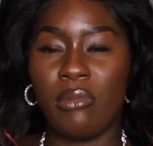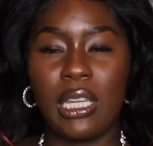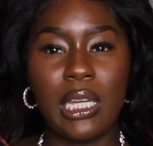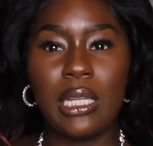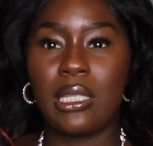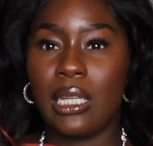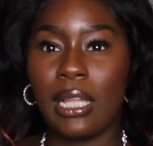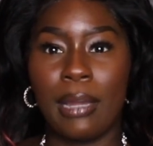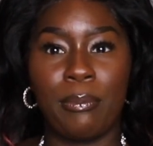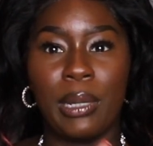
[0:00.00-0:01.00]
easy,
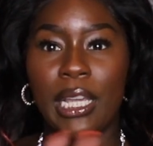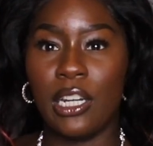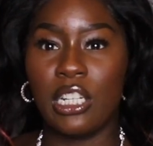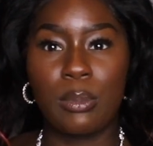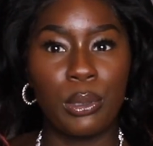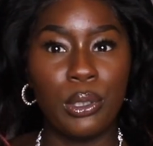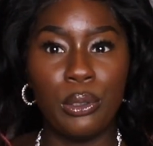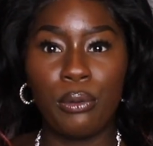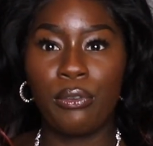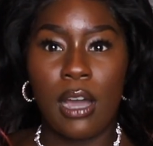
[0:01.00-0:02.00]
like beginners proof,